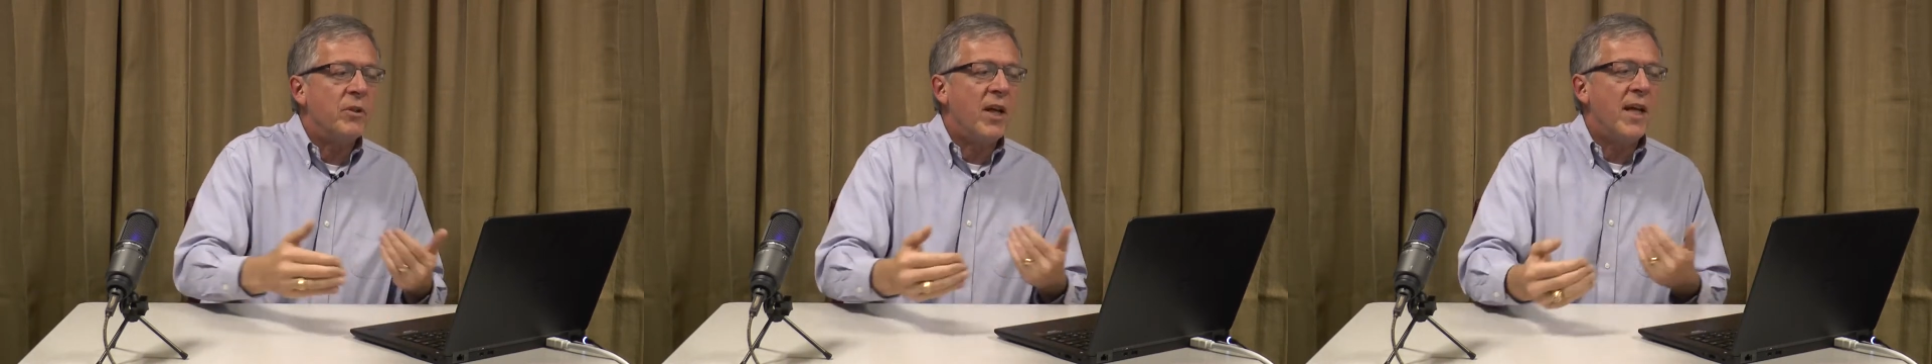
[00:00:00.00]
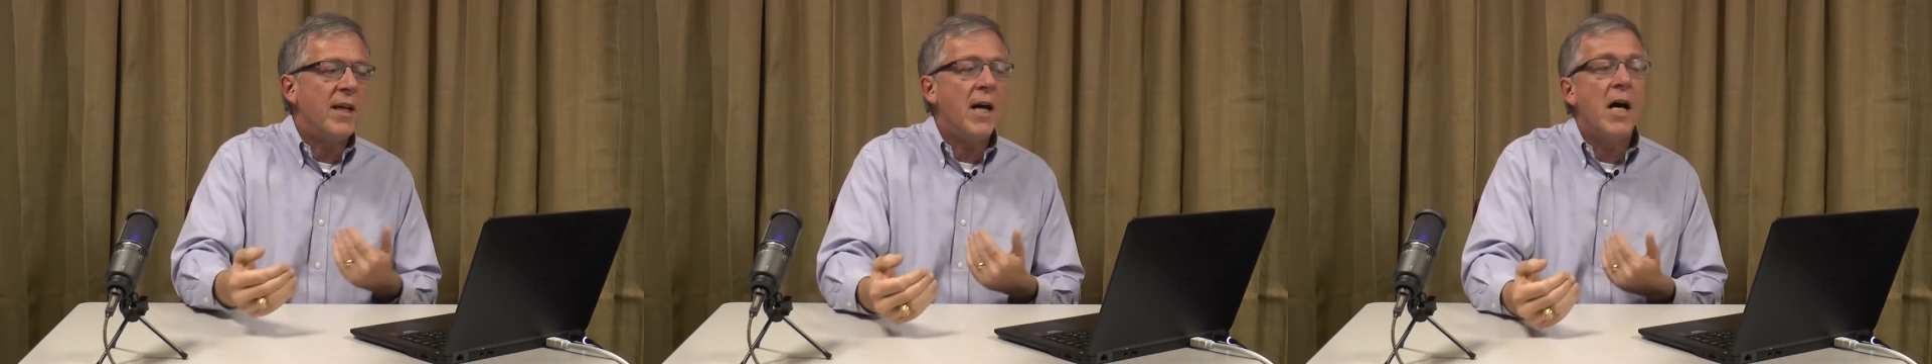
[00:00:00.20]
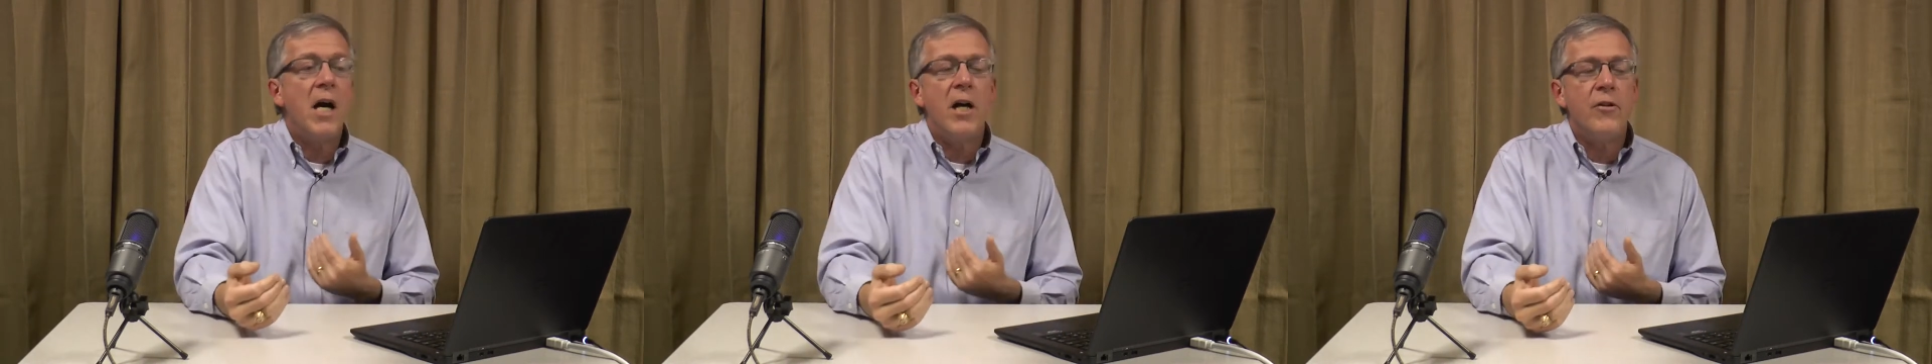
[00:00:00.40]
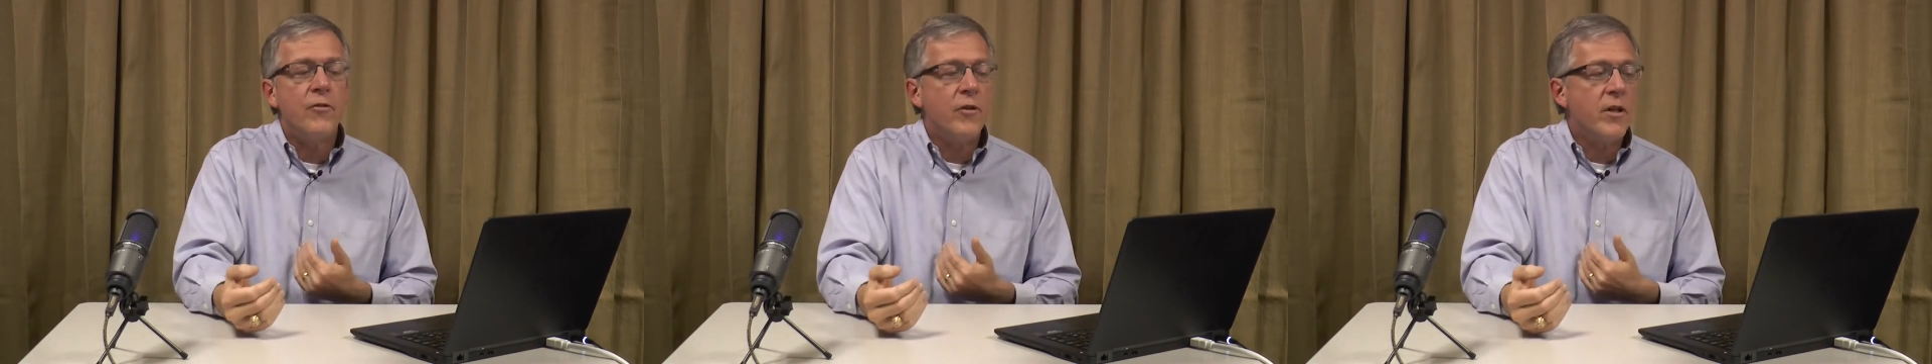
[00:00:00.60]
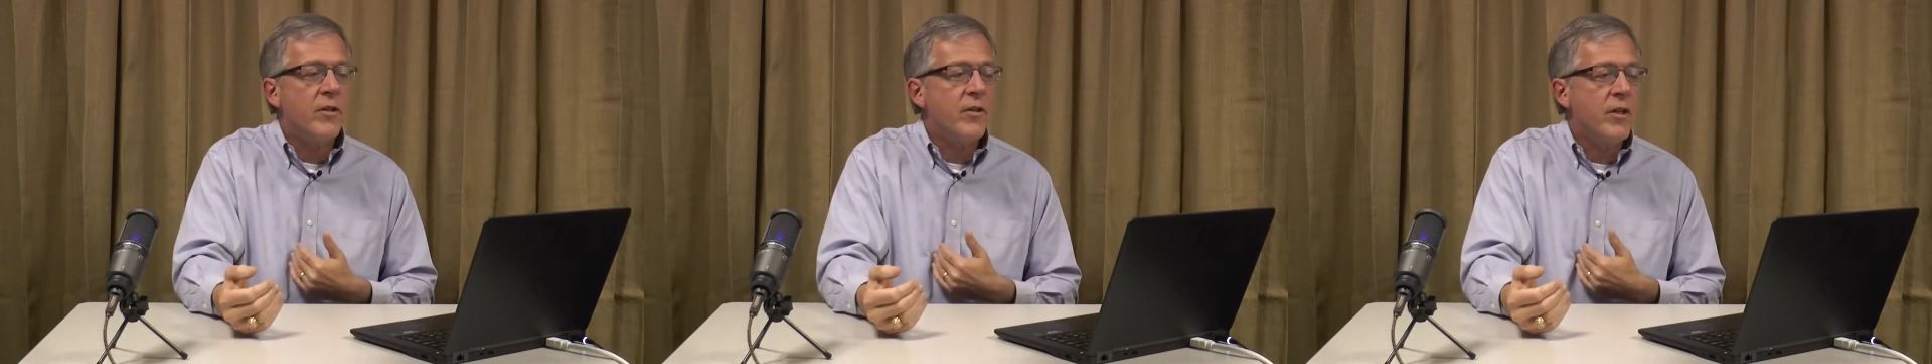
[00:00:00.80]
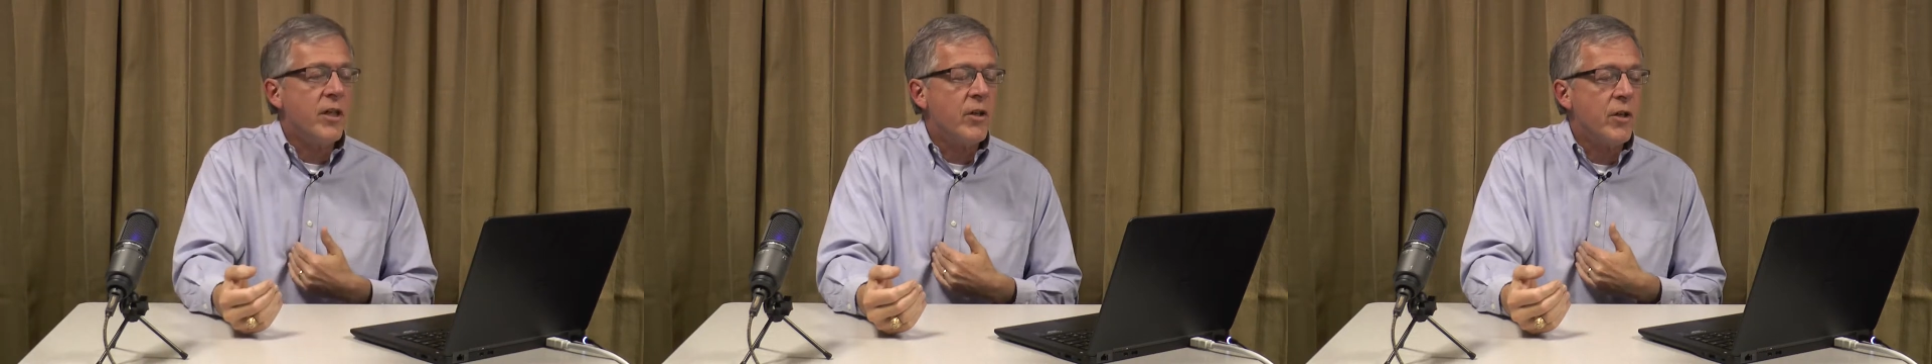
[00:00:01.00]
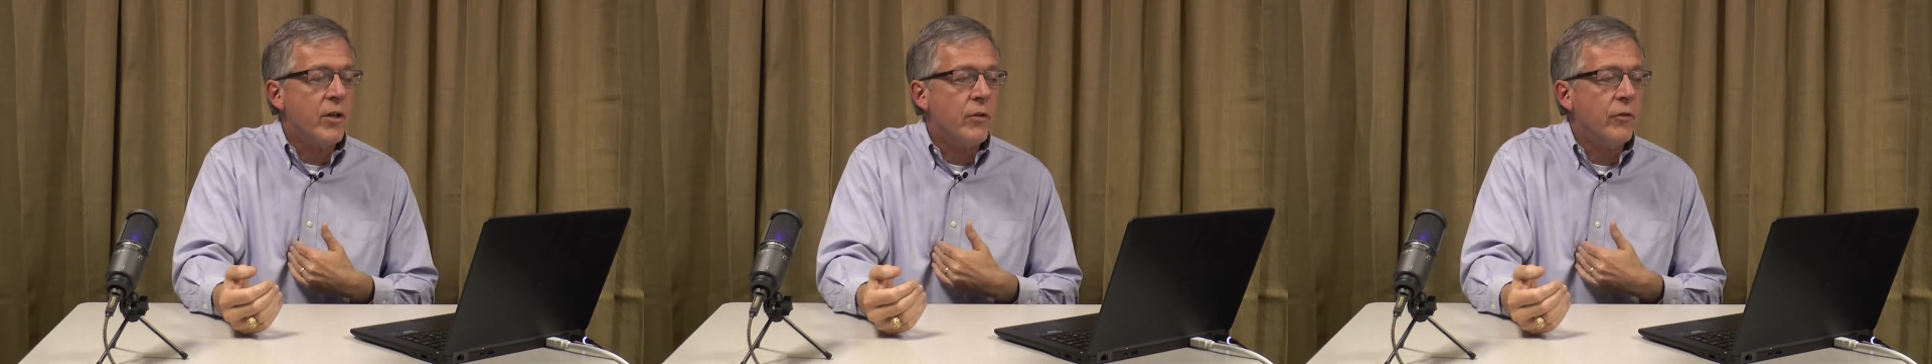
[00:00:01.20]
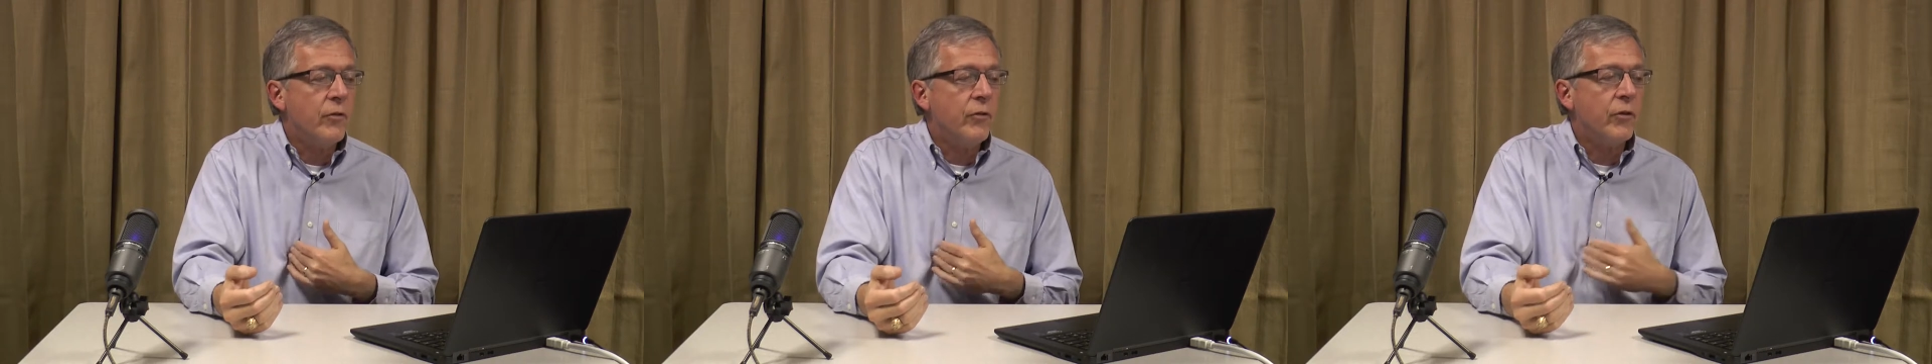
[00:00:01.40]
Take 100
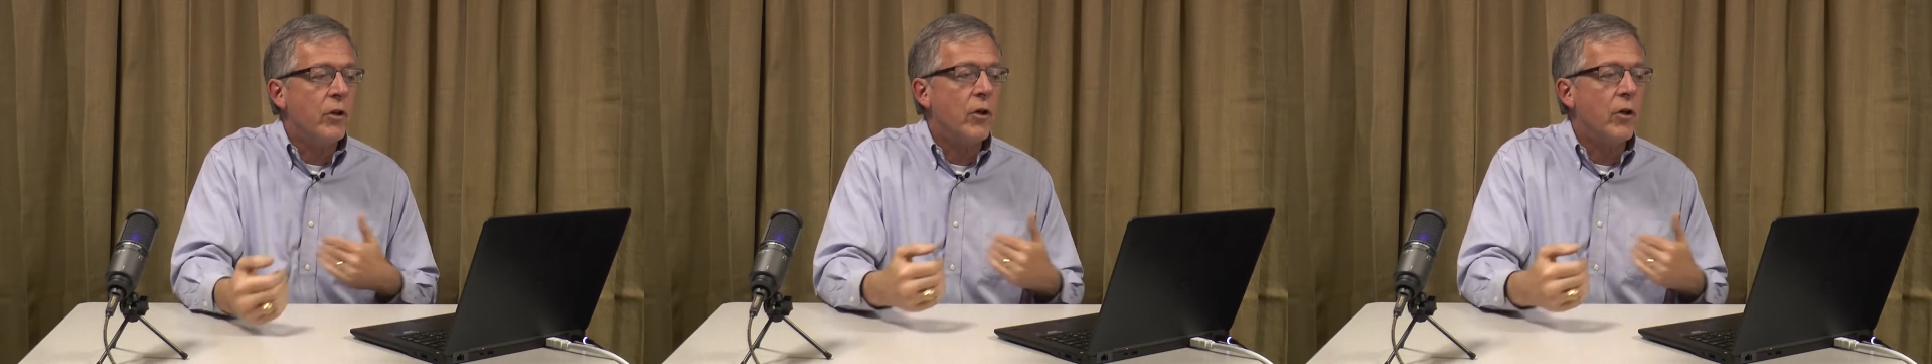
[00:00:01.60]
dragoons,